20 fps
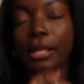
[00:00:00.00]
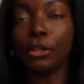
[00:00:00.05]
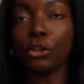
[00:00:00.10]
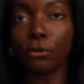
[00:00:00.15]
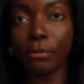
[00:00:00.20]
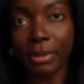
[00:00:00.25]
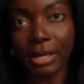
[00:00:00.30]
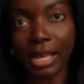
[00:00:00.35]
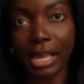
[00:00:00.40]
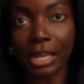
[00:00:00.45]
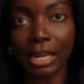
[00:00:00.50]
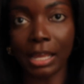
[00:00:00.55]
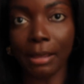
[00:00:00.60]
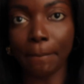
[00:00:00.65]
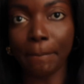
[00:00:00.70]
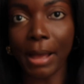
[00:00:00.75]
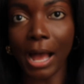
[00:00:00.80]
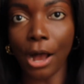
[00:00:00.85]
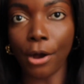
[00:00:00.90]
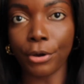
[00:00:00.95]

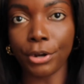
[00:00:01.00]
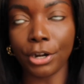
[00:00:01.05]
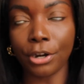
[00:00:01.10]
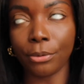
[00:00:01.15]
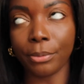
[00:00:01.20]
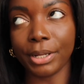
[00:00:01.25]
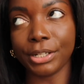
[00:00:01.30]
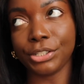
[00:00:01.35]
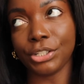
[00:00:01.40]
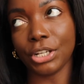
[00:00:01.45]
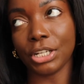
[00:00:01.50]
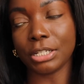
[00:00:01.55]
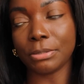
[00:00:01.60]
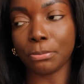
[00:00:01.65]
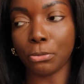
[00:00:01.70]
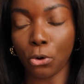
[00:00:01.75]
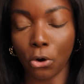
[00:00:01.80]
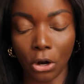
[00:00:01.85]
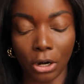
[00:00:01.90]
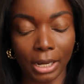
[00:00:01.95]
Illuminating Powder, which
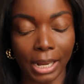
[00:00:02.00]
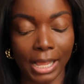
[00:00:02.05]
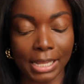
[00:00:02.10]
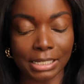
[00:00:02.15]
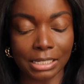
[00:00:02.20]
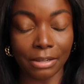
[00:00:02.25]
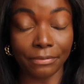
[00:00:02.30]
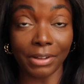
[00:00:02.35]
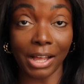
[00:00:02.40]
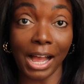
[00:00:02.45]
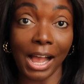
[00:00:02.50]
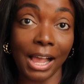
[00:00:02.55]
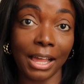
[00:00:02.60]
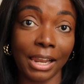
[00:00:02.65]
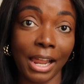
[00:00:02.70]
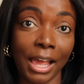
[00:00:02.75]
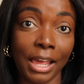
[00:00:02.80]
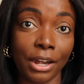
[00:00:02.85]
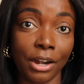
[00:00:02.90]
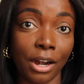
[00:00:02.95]
is more or less of a
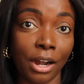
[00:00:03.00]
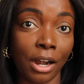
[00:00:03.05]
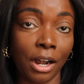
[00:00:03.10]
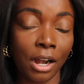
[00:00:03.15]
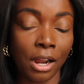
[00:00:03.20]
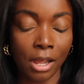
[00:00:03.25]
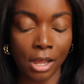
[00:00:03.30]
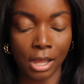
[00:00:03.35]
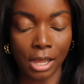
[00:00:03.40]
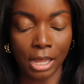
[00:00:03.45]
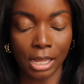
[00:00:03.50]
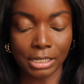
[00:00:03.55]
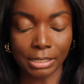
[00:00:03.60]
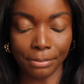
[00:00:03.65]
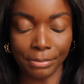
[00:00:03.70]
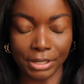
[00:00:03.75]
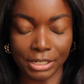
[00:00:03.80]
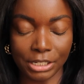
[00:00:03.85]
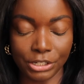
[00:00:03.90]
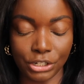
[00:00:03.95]
highlighter,
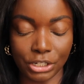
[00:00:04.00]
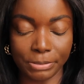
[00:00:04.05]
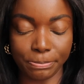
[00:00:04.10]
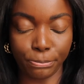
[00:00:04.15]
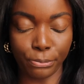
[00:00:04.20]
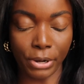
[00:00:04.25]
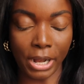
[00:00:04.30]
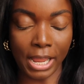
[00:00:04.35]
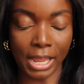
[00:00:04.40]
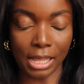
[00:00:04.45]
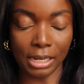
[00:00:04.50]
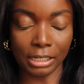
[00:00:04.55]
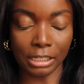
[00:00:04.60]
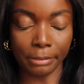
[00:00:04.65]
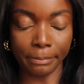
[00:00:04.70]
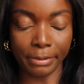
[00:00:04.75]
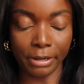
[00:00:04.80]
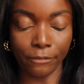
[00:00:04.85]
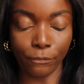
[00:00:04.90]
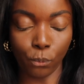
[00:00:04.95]
something to just bring a
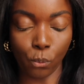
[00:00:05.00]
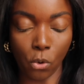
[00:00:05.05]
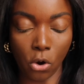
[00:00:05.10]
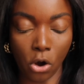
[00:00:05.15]
little bit of